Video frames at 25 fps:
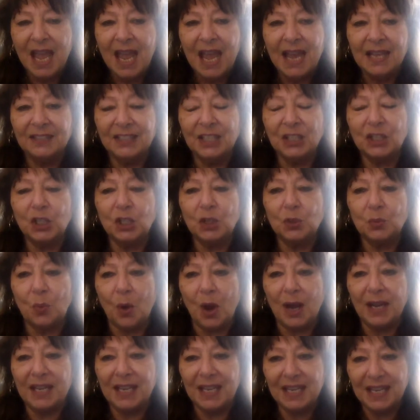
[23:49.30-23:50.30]
And this is
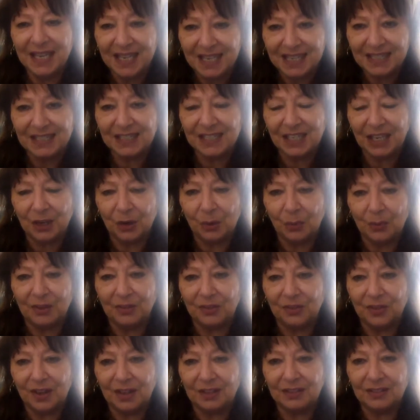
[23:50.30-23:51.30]
why He is here
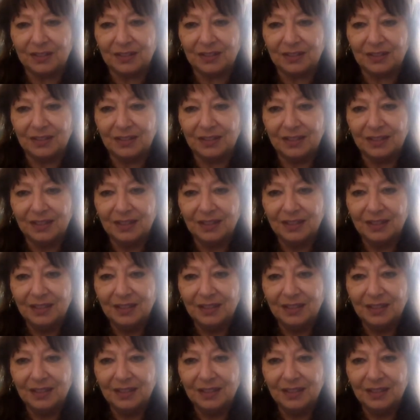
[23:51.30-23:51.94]
with us.